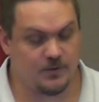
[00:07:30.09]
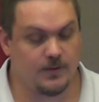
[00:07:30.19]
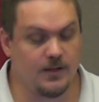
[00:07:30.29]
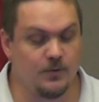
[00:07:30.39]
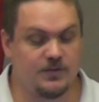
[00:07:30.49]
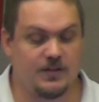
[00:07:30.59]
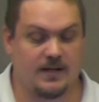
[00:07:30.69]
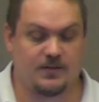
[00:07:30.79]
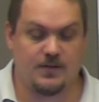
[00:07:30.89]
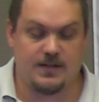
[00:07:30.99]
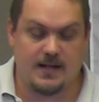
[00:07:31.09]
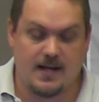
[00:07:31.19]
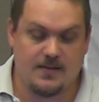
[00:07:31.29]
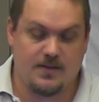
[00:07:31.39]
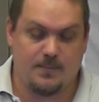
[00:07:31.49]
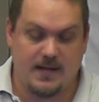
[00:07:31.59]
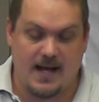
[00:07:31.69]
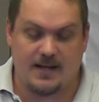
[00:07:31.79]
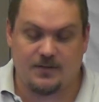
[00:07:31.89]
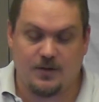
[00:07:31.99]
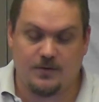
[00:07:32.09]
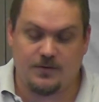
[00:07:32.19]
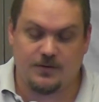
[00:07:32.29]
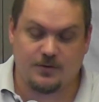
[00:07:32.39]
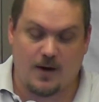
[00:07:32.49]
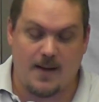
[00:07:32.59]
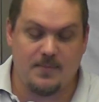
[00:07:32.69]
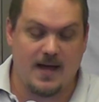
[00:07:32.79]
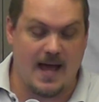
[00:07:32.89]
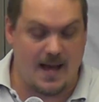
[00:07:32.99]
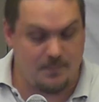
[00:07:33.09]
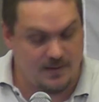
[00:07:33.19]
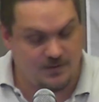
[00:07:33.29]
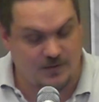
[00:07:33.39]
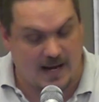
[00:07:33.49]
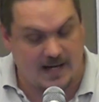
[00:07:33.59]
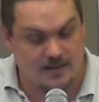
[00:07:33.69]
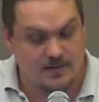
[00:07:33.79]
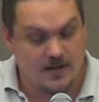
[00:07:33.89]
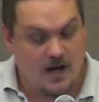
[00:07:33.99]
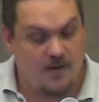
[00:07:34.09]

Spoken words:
So in Luke 6, the Beatitudes describe the happy state